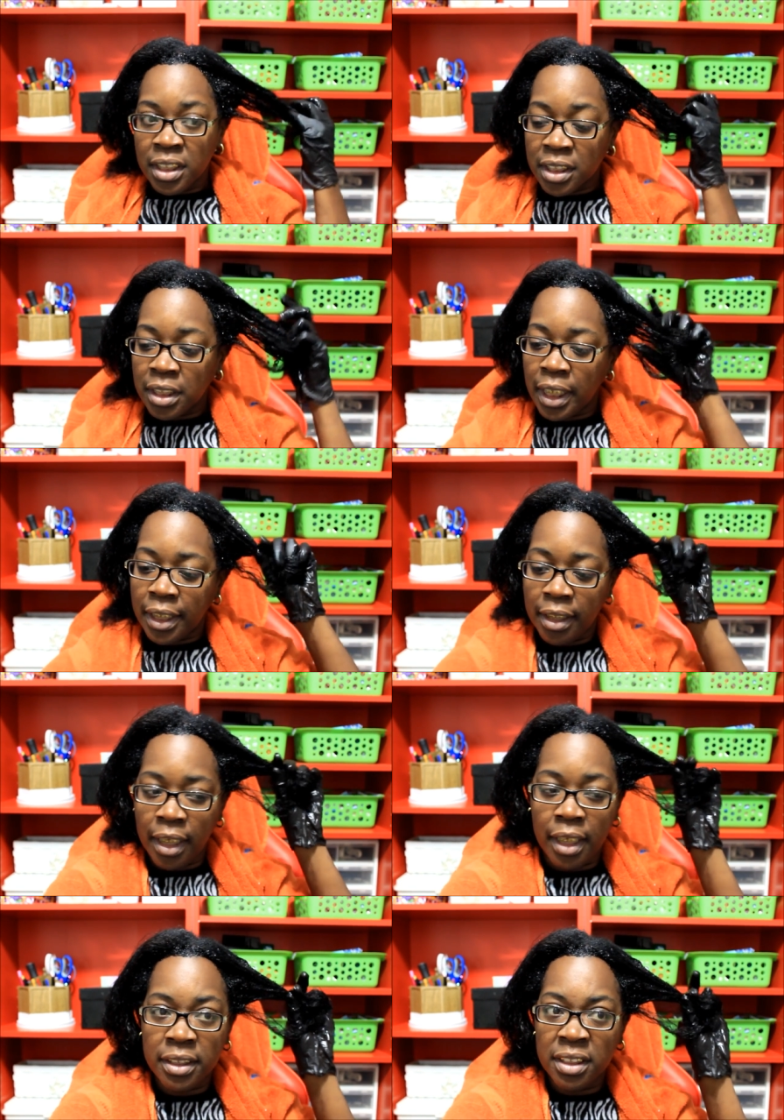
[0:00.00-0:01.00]
Just like
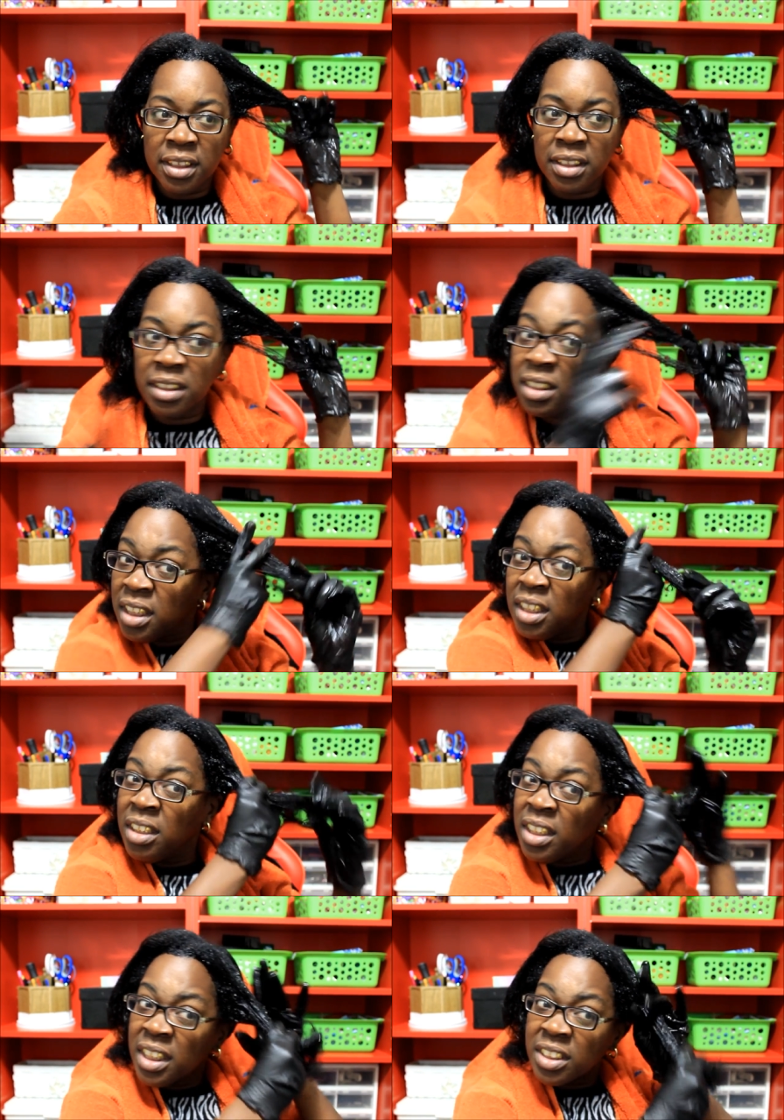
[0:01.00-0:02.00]
that.
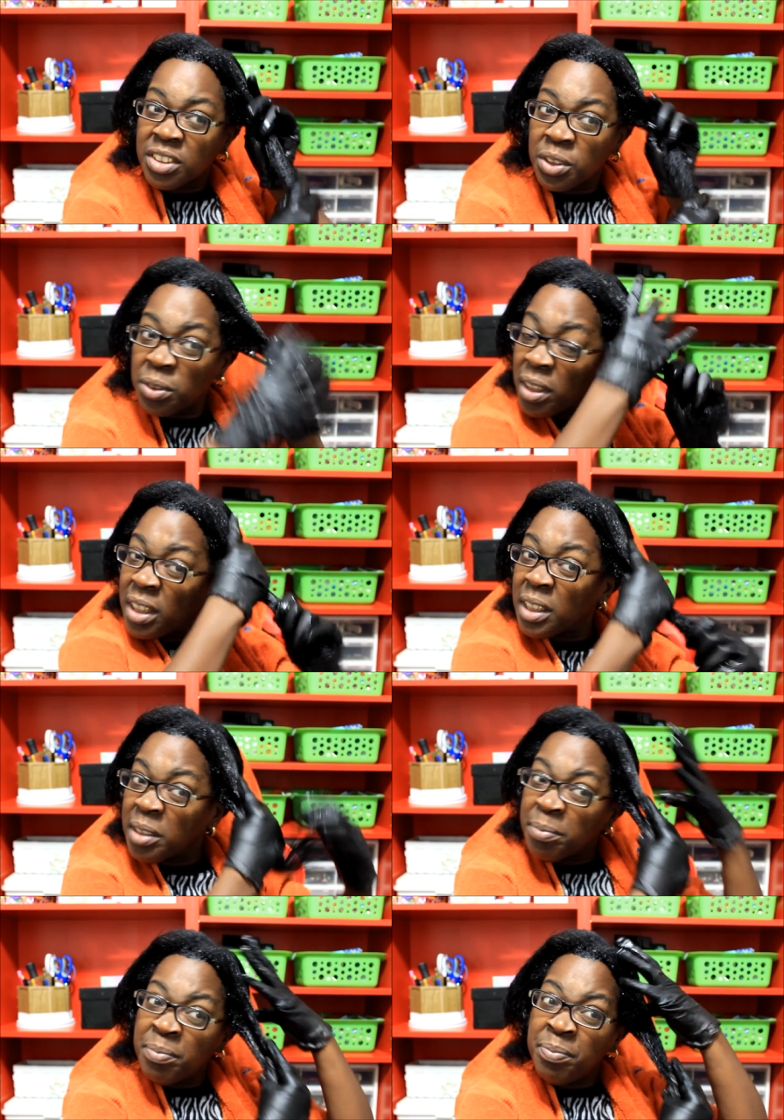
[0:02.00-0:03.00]
There's no
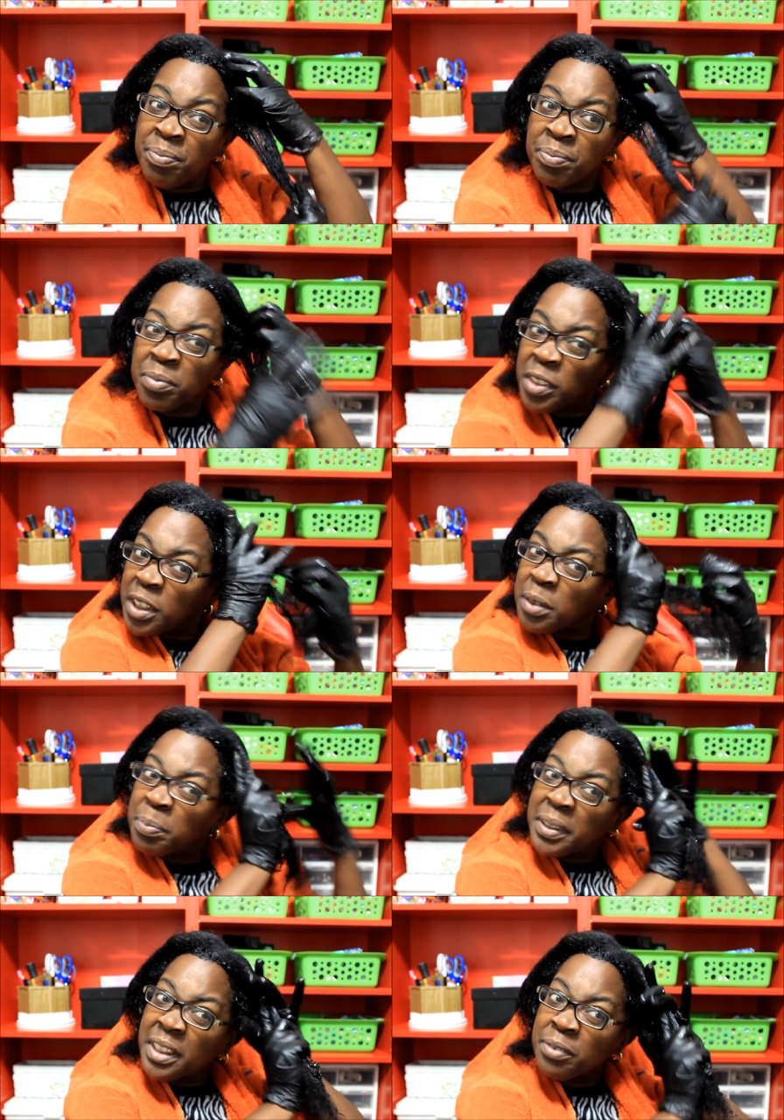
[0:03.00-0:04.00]
um
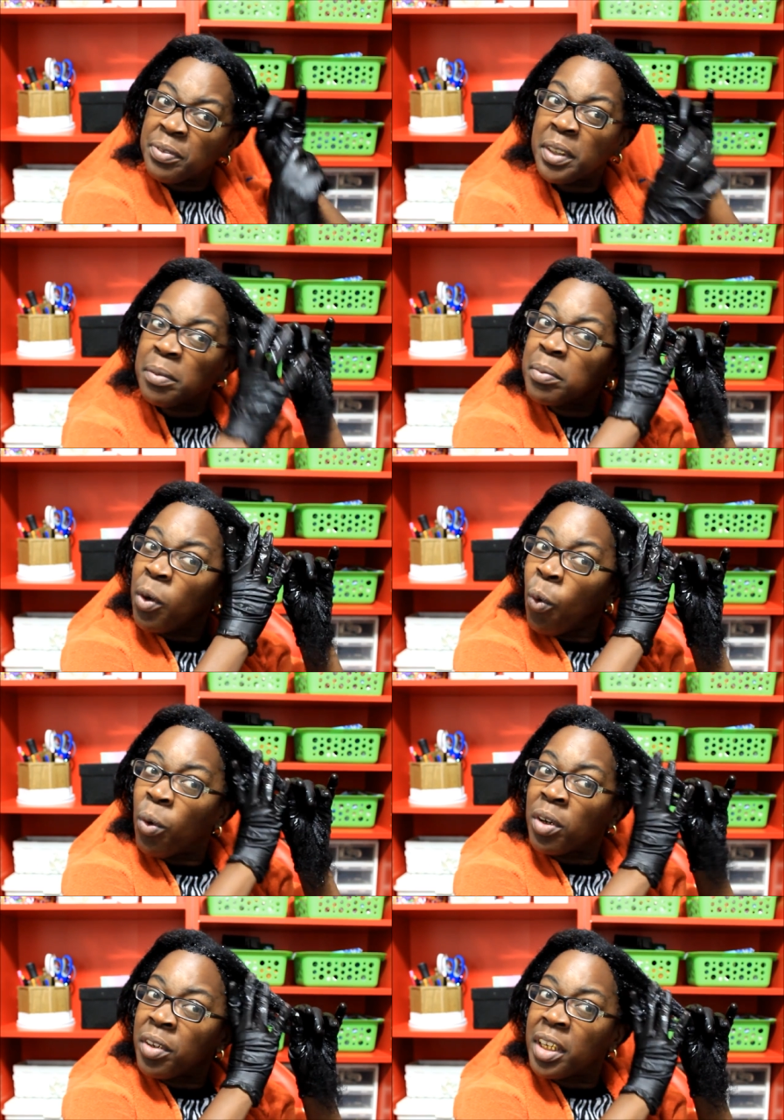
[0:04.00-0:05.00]
specific
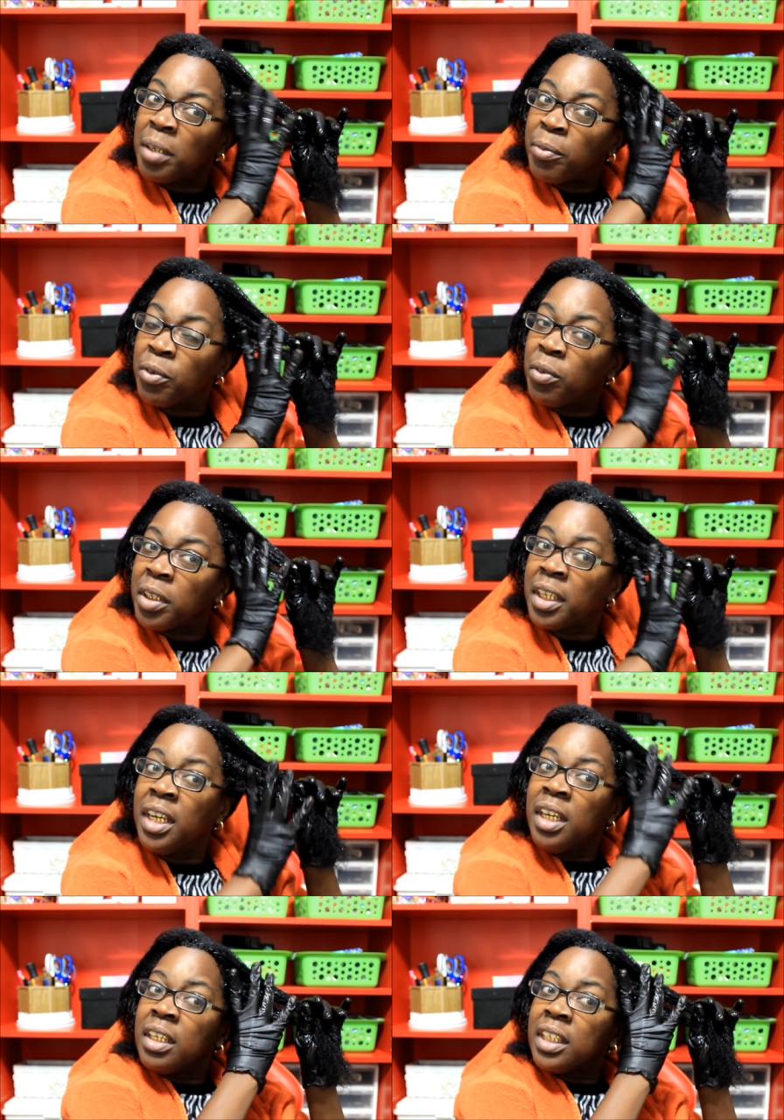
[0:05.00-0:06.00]
order that I'm doing it,
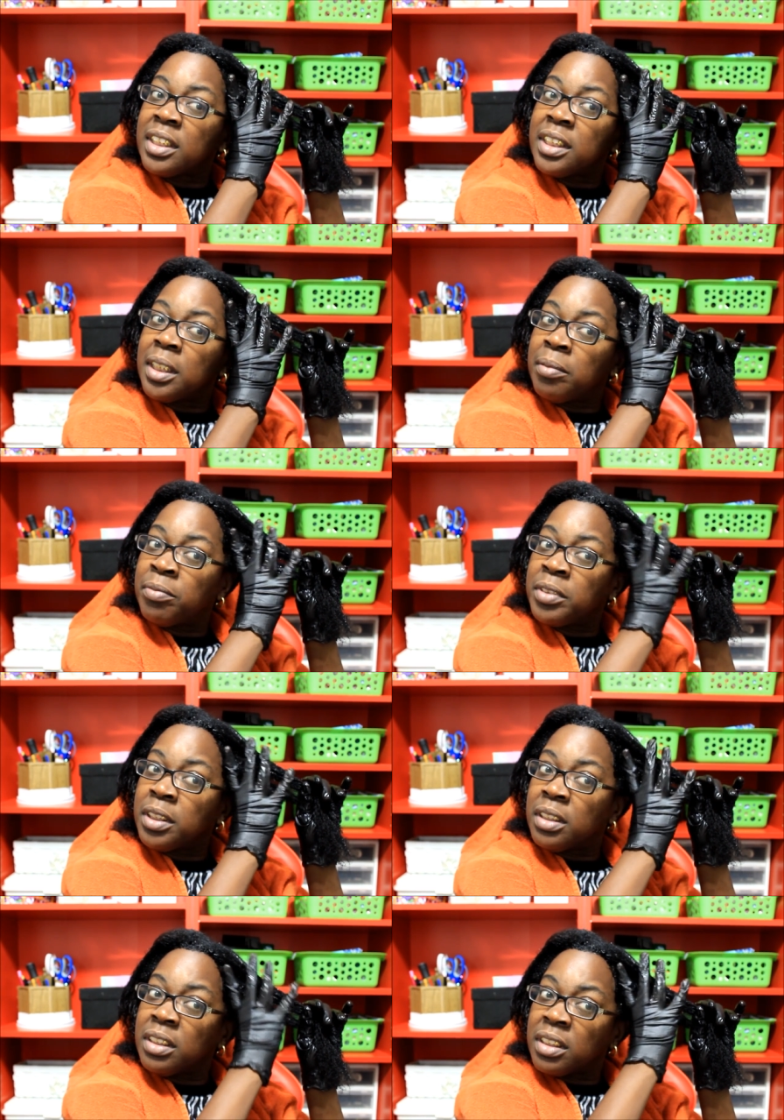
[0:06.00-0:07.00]
except
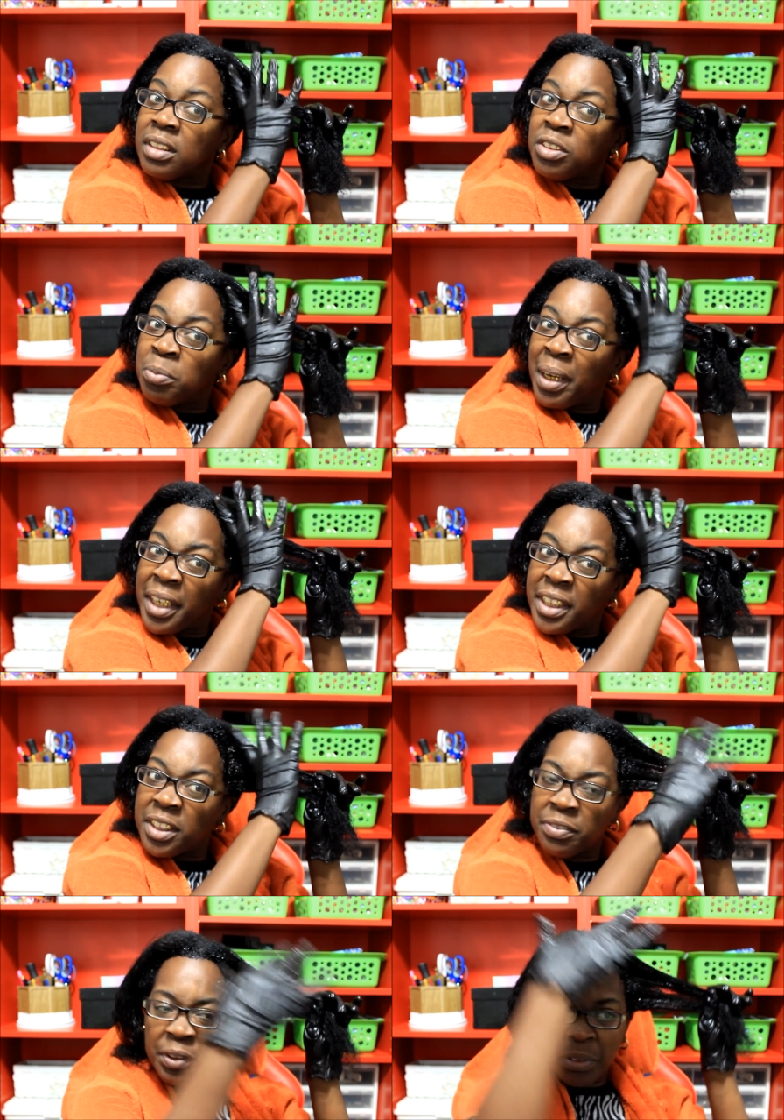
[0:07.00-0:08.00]
to do my
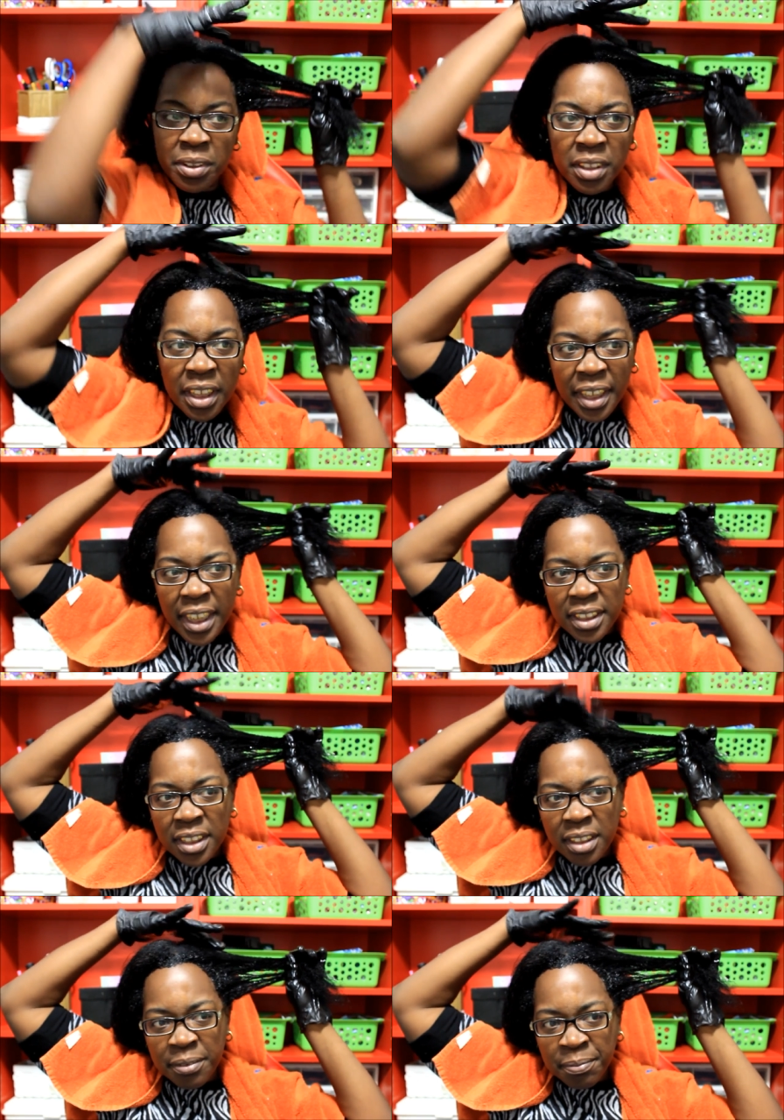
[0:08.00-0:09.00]
edges first, and that's
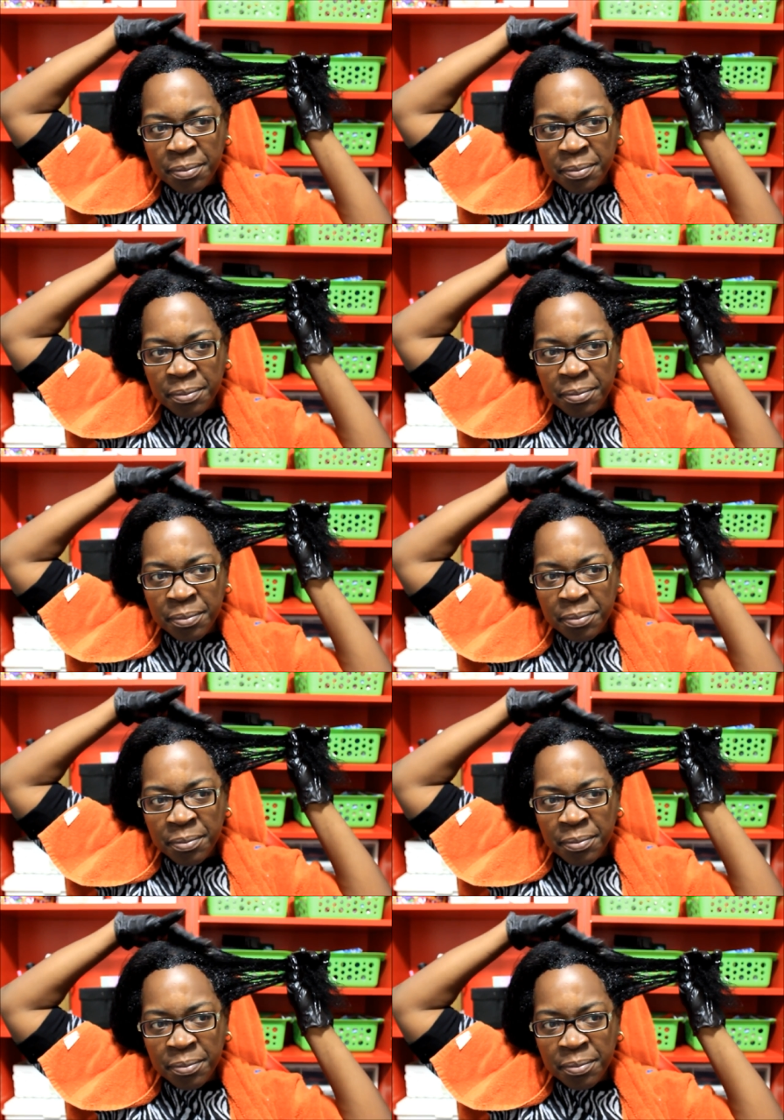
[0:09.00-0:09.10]
it.